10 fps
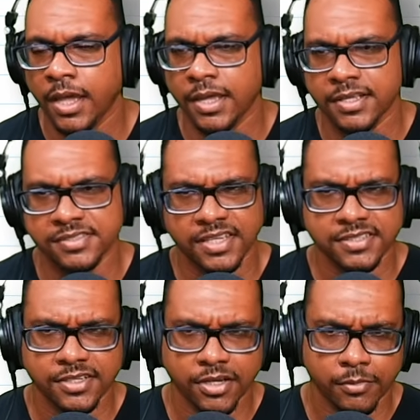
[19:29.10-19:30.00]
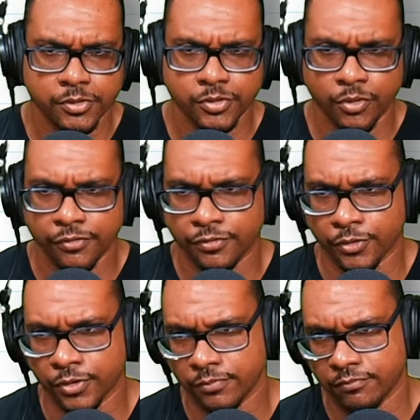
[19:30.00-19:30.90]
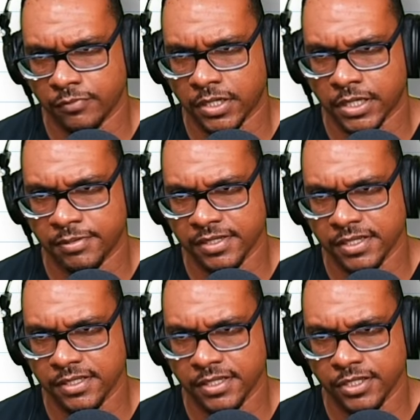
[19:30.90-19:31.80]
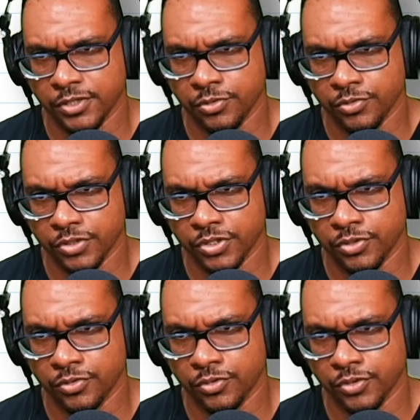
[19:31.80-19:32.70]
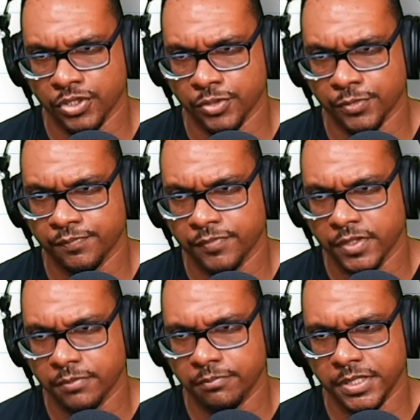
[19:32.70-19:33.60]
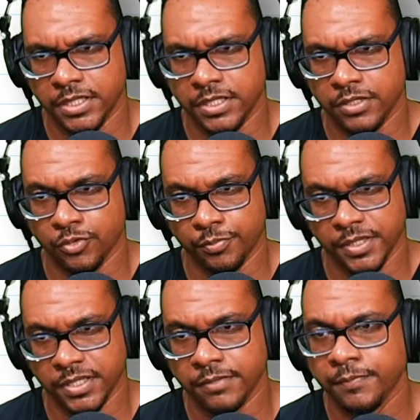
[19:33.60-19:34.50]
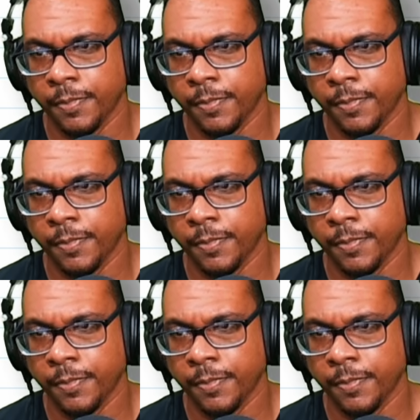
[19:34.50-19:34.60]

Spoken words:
Is there anything common between all four? I'm looking here, q, no q, p, no p.